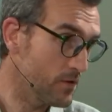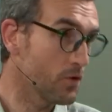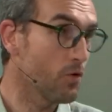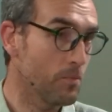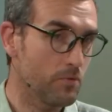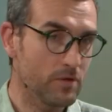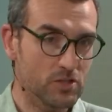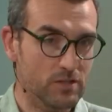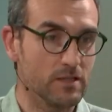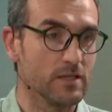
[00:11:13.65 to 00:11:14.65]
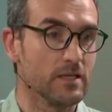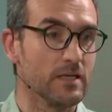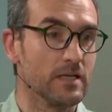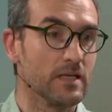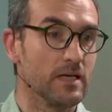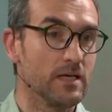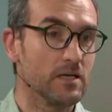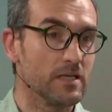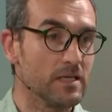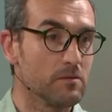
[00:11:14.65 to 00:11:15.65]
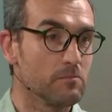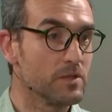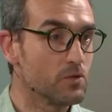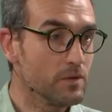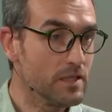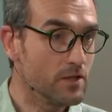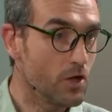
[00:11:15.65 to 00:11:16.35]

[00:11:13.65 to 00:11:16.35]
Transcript: uh, cooperation, uh, between